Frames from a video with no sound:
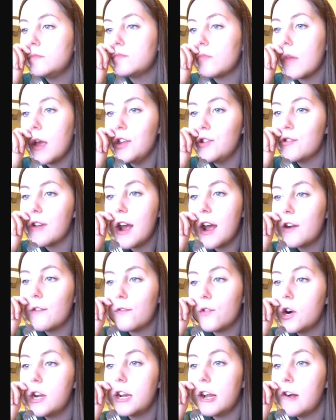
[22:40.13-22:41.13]
And you can't
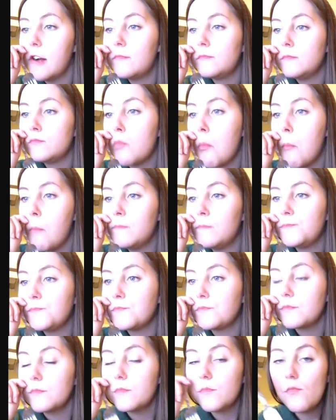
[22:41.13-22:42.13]
avoid it.
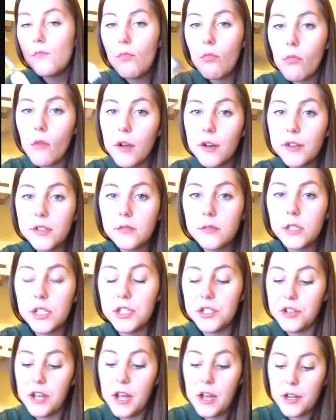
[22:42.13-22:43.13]
Because
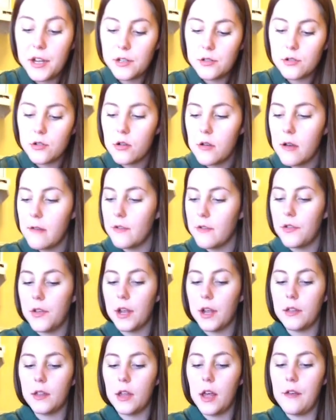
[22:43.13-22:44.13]
you can't control
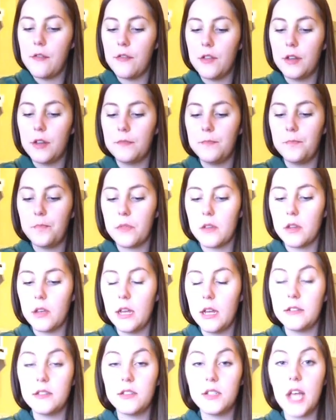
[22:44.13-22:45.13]
everything in life, and
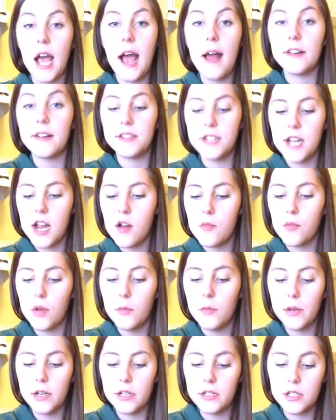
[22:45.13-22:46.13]
it's sad and terrible,
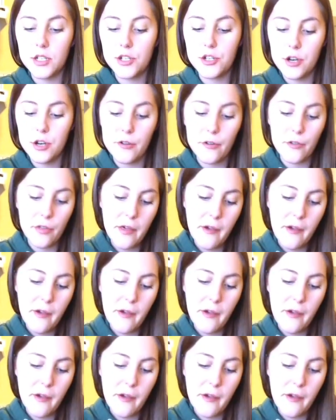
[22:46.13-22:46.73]
but it's the truth.